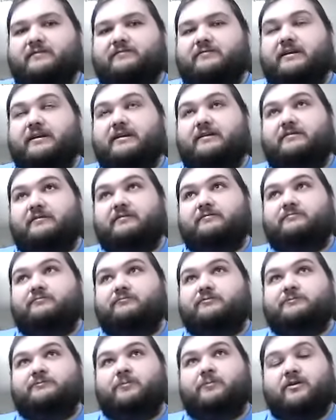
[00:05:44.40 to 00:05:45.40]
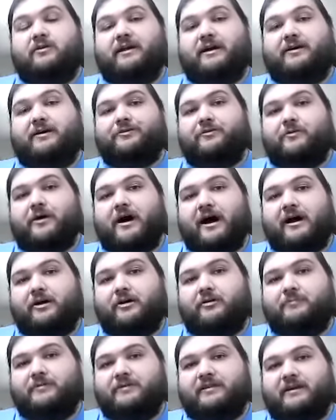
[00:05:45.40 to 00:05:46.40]
he was born out in
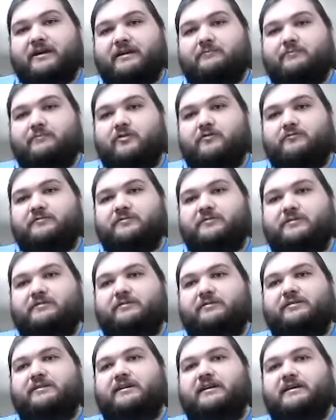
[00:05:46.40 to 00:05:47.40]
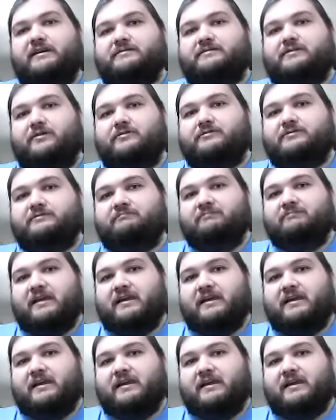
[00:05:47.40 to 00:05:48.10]
Ohio, but then he moved to the East Coast,